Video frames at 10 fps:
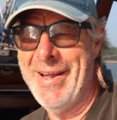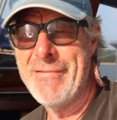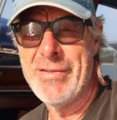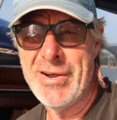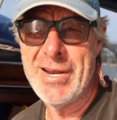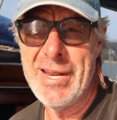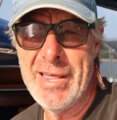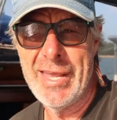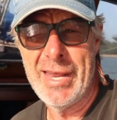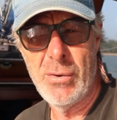I haven't done
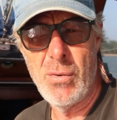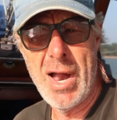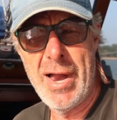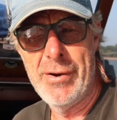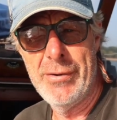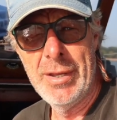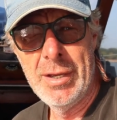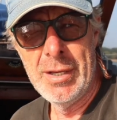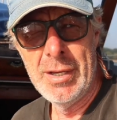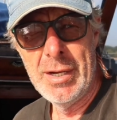anything in a while.
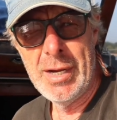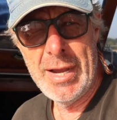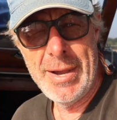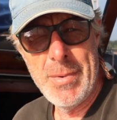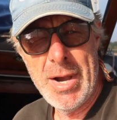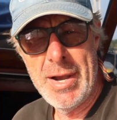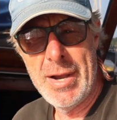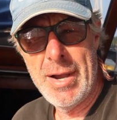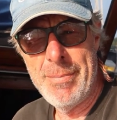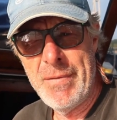I'm uh,
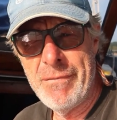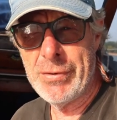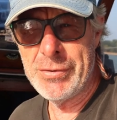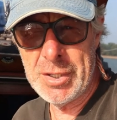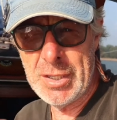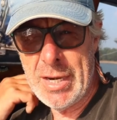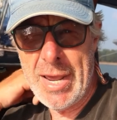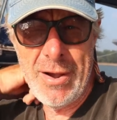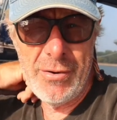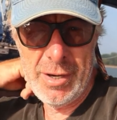up in Virginia
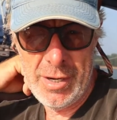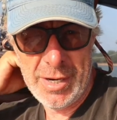now.